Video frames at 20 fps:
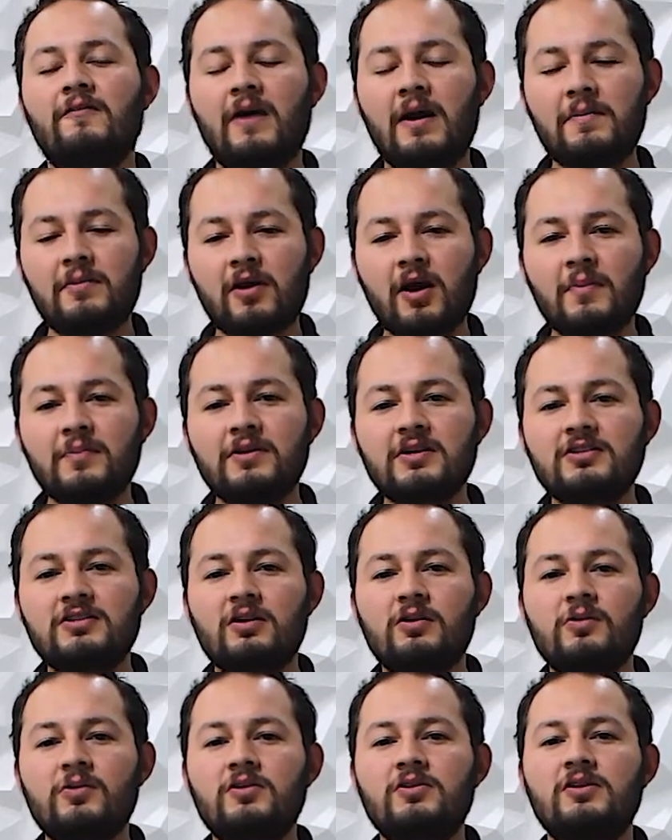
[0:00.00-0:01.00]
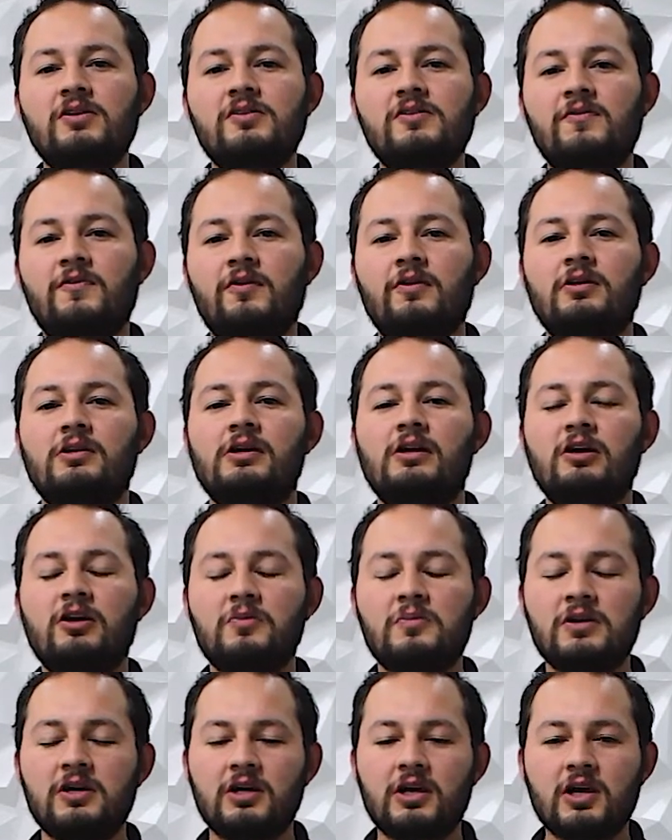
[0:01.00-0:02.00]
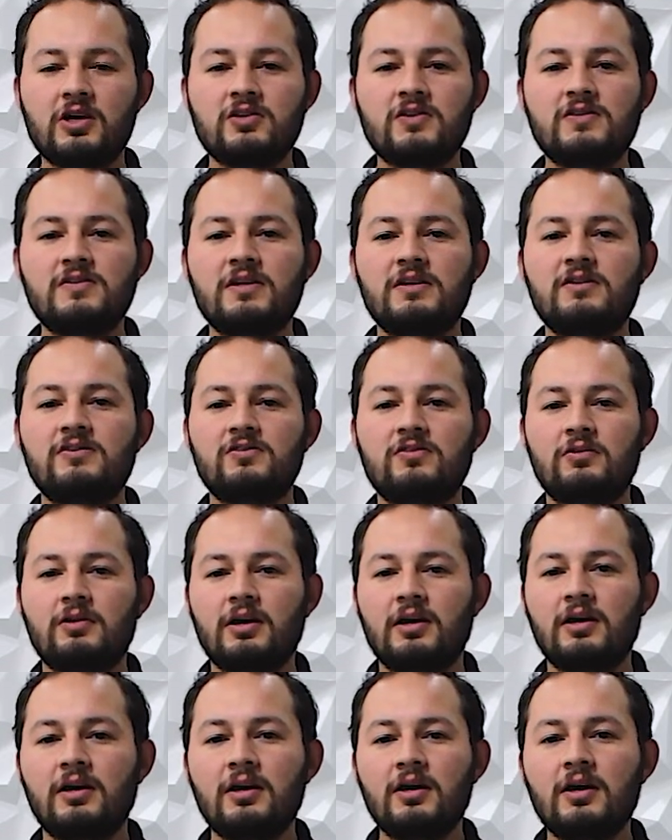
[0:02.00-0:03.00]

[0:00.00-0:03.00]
fiber optic solutions for the telecommunications industry.